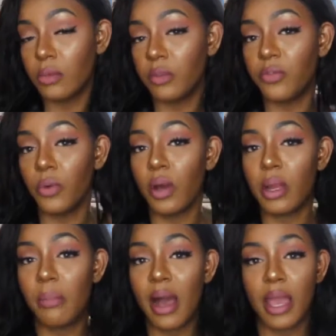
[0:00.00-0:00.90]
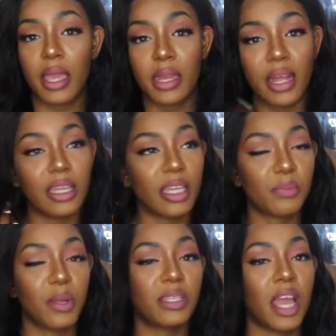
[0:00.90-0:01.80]
If you want to buy in
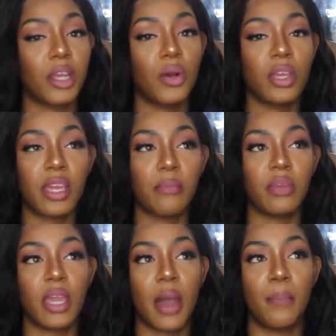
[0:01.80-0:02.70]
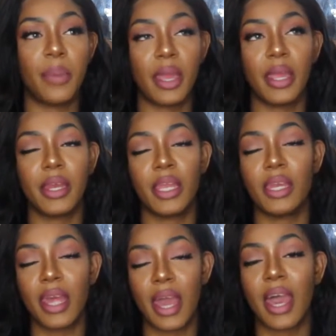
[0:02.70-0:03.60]
Aliexpress, I know it can be a pain
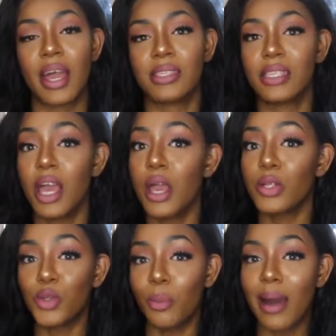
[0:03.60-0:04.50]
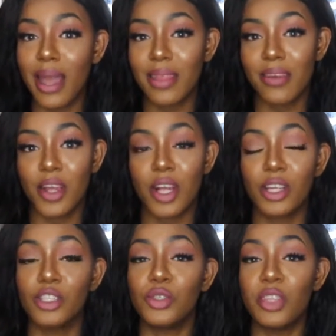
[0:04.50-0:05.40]
in the ass to buy there,
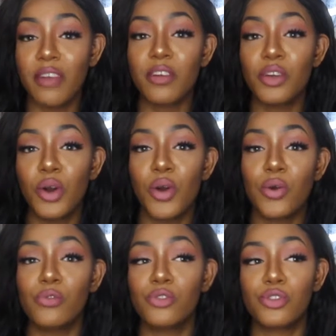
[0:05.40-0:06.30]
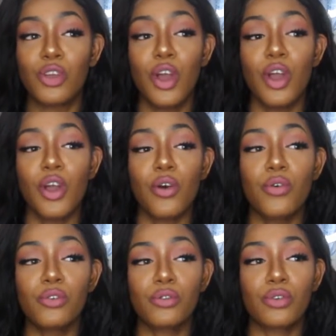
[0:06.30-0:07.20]
because you never know who's
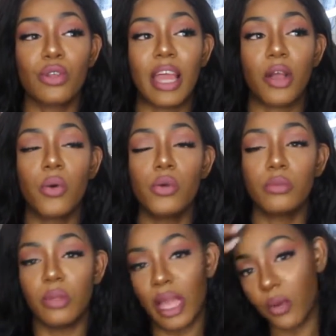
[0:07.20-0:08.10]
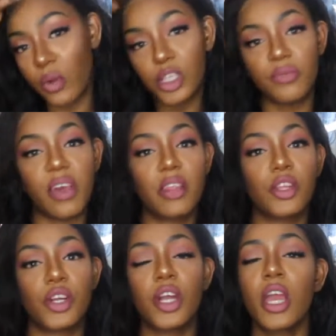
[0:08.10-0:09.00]
which
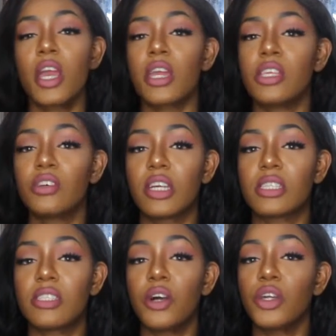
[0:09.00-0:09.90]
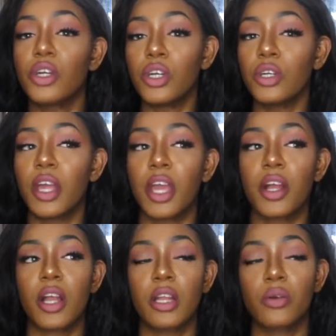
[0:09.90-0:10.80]
vendor is gonna sell you good
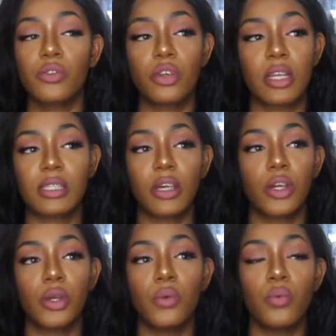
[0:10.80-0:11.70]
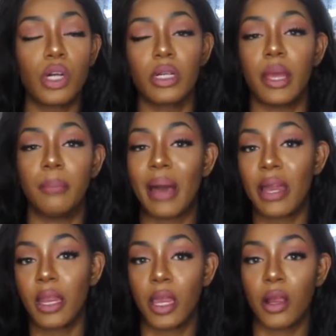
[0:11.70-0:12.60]
hair and who's gonna sell you the
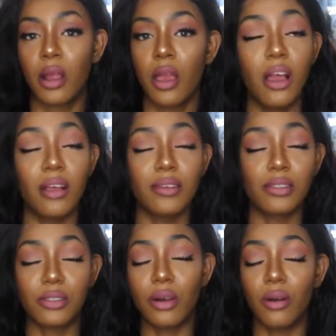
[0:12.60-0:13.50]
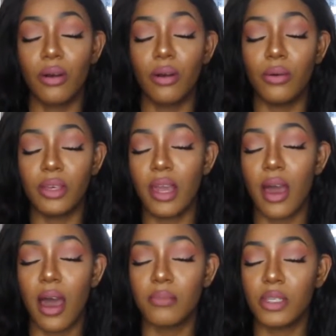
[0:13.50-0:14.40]
bad hair. So
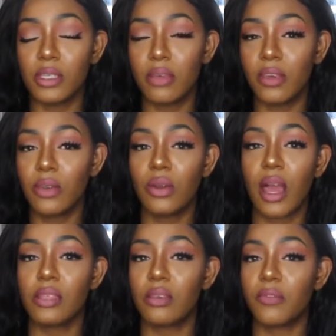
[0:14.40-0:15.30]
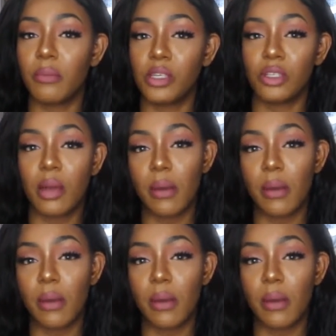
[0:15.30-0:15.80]
yeah, I'm just giving you guys information